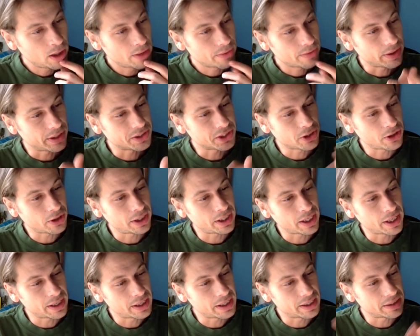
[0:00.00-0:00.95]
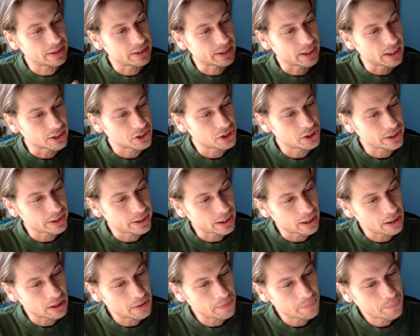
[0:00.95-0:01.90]
Tarayana and the
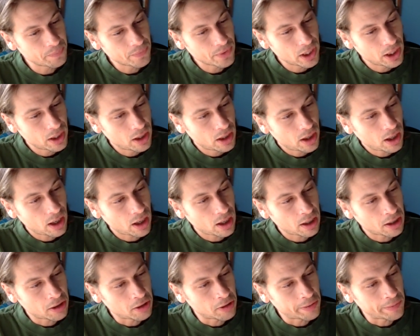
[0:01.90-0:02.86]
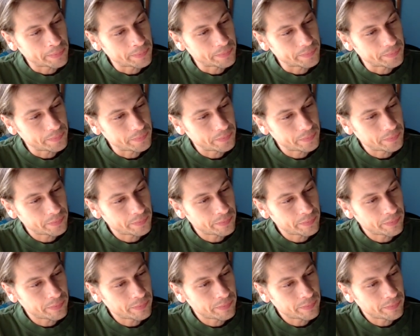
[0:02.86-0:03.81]
Dakshinayana. And
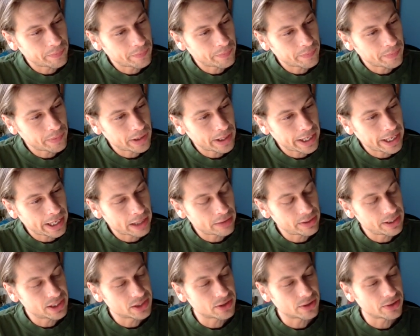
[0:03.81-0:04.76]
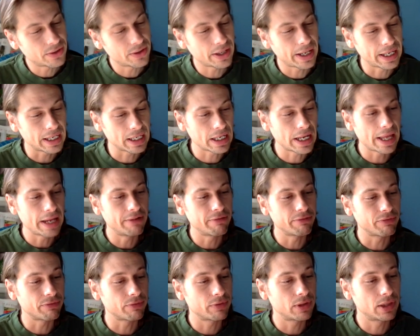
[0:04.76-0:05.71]
these are like kind
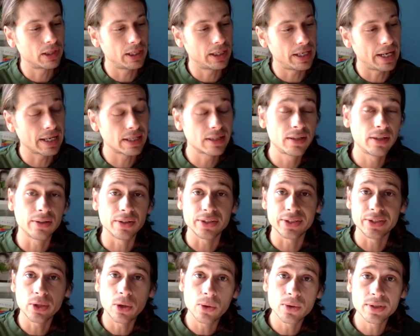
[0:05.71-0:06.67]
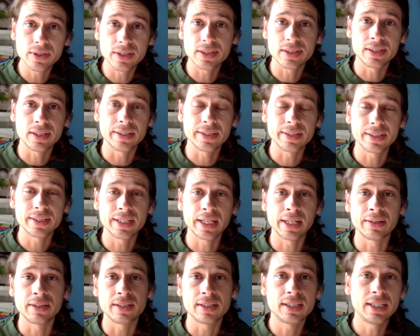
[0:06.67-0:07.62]
of connect to the solstices
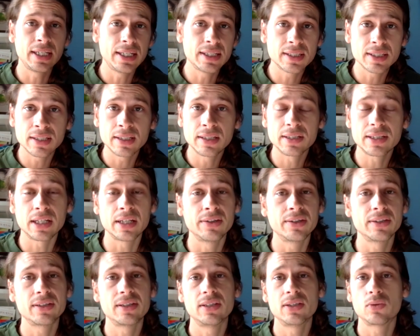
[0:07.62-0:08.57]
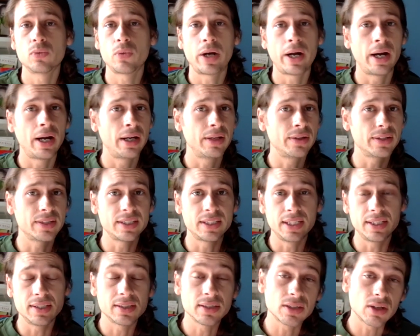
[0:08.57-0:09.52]
and the seasons, and this is why the
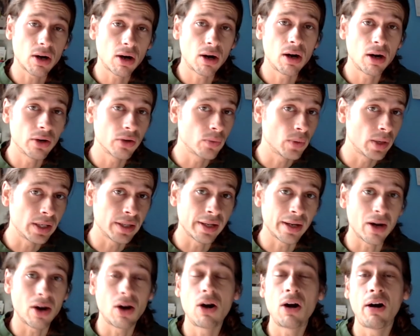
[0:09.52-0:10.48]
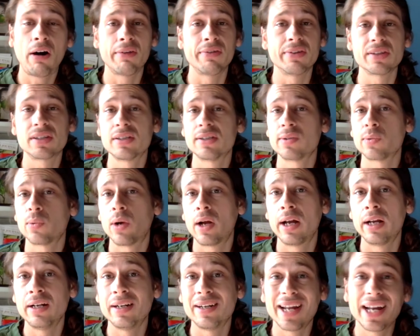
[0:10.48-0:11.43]
seasons are the way they are, and this is
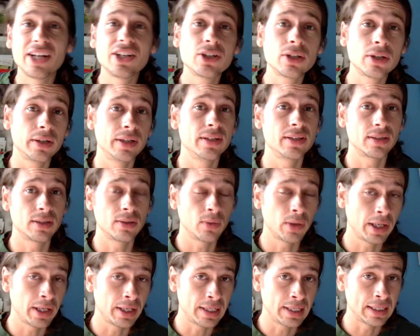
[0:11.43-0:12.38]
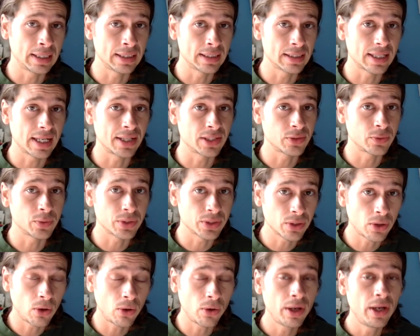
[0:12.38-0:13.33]
why nature is the way it is as a
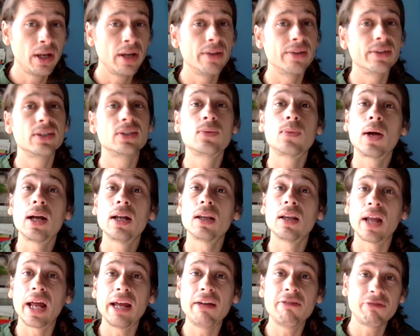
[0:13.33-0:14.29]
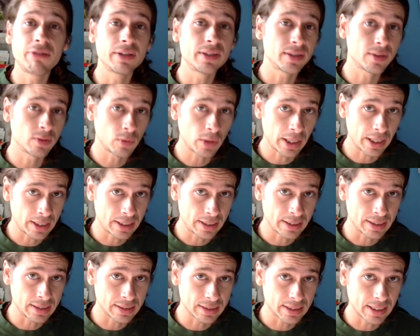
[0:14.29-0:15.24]
result, this is why life is the way it
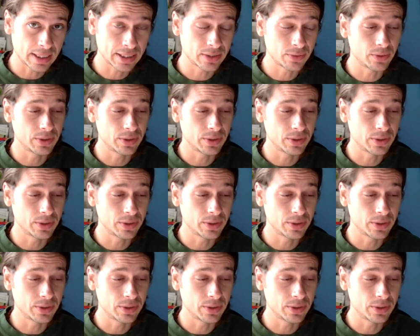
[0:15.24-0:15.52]
is as a